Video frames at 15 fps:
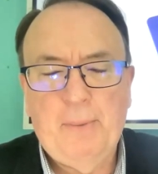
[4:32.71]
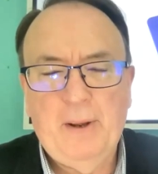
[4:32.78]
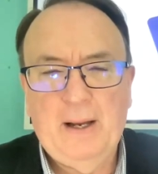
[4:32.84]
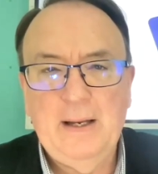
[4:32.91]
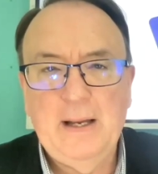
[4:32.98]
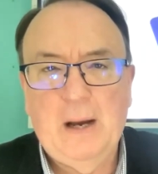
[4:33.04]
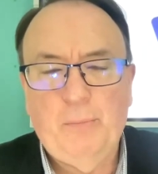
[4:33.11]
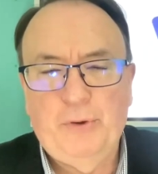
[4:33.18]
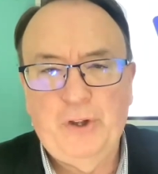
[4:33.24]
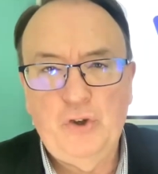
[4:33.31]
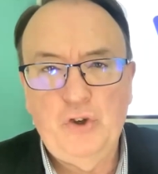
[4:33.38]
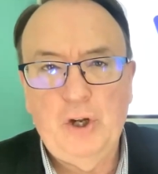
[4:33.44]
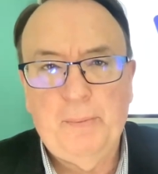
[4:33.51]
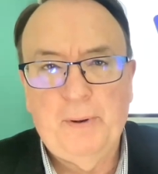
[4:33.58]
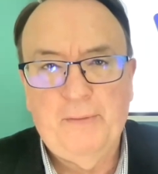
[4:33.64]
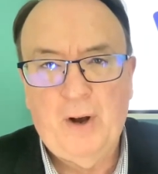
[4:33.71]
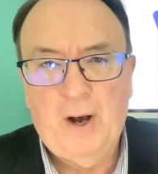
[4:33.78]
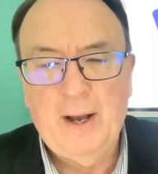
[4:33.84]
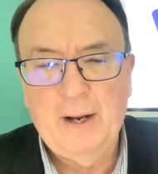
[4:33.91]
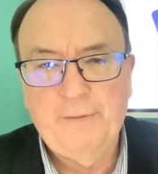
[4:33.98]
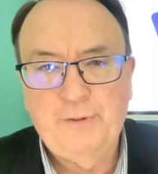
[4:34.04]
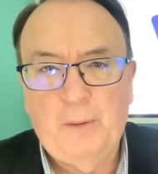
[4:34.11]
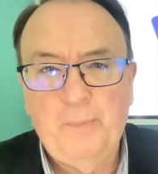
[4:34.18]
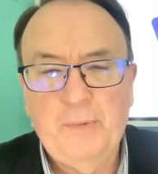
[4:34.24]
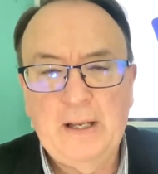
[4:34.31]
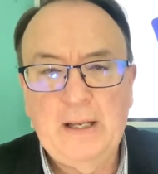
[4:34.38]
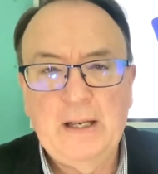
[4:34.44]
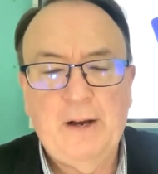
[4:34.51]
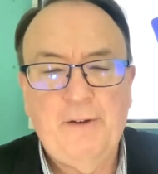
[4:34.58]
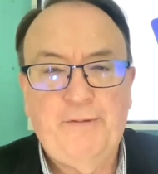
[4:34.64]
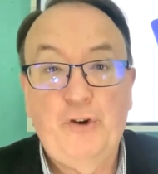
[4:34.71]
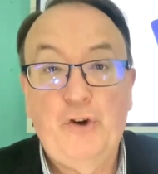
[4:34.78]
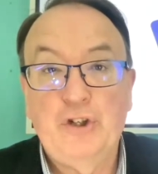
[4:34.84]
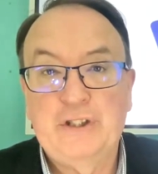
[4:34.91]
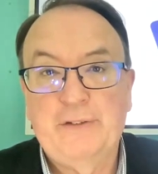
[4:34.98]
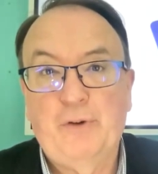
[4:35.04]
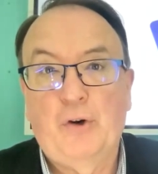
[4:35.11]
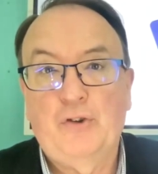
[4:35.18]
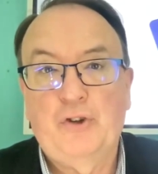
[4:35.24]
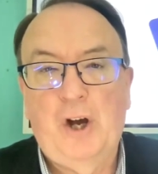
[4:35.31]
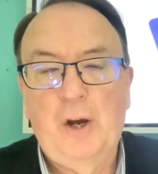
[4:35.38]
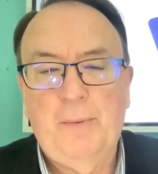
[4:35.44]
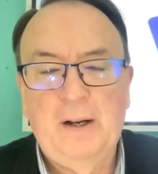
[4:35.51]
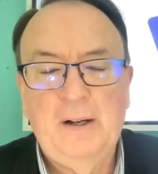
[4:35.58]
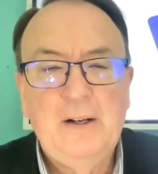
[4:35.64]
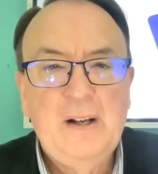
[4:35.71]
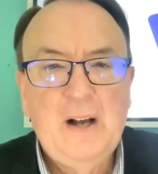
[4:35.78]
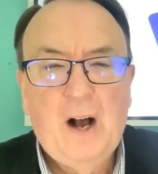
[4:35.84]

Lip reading: picking up with the new provider from the 1st of October.